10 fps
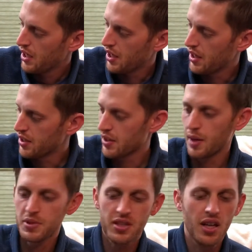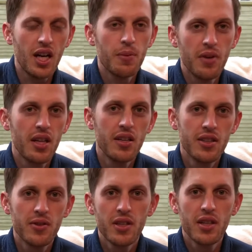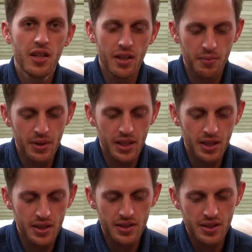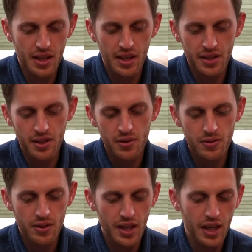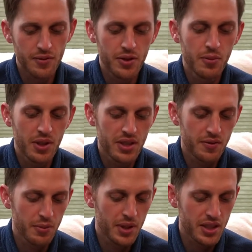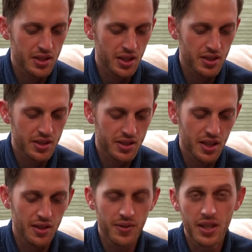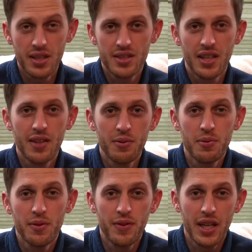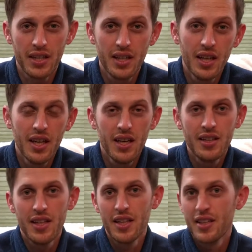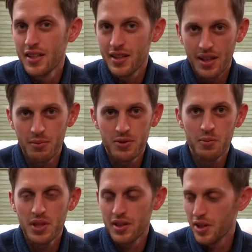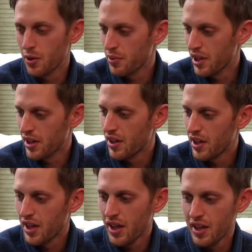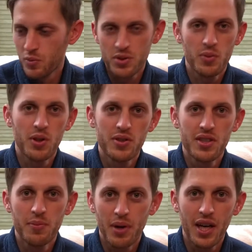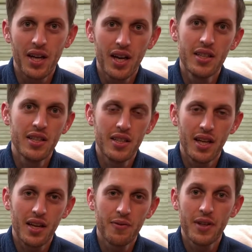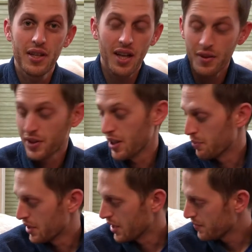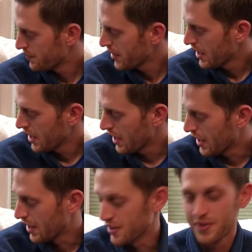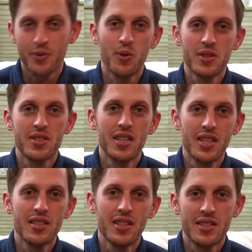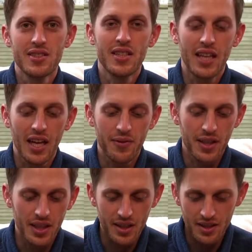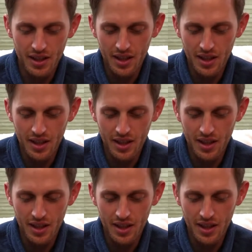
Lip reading: And I'm just gonna hop right into it because I don't have too much information on this coffee aside from the fact that it comes from Ethiopia and was roasted by iDecaf Coffee Company. And of course that it is decaffeinated.